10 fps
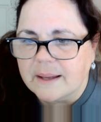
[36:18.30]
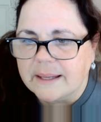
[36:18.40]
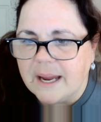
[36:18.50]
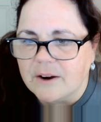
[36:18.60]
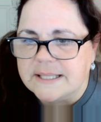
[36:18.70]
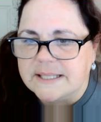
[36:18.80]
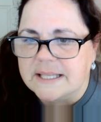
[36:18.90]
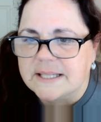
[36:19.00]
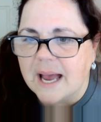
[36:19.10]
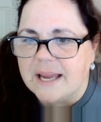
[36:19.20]
Carrie
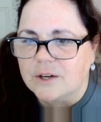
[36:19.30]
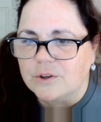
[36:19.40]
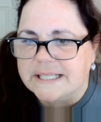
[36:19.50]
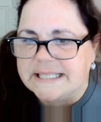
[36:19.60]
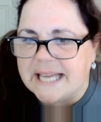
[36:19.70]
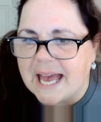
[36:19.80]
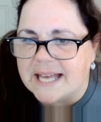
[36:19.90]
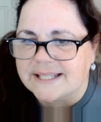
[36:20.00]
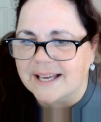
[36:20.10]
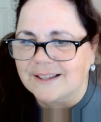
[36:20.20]
says, I agree,
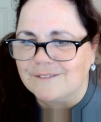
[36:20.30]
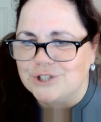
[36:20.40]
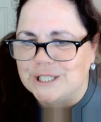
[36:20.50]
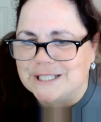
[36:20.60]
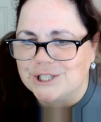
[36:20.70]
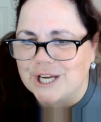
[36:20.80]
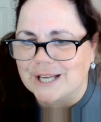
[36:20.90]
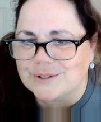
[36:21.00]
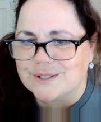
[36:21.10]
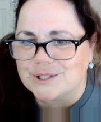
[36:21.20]
Taz. I love Gina's
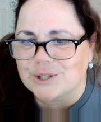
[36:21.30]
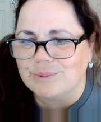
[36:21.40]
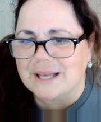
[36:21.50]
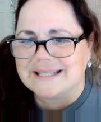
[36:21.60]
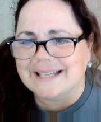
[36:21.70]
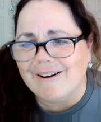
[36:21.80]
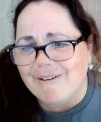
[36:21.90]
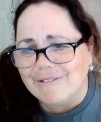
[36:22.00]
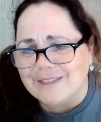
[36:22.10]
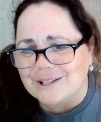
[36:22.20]
channel. Such a blessing.
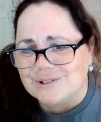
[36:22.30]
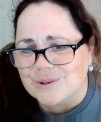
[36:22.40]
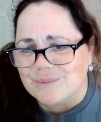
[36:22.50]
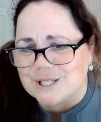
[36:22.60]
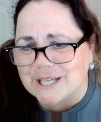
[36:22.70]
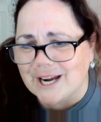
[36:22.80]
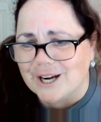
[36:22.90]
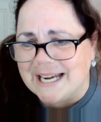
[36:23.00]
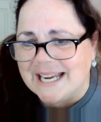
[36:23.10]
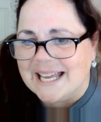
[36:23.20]
Oh, thank you so much,
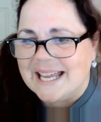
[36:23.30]
Carrie.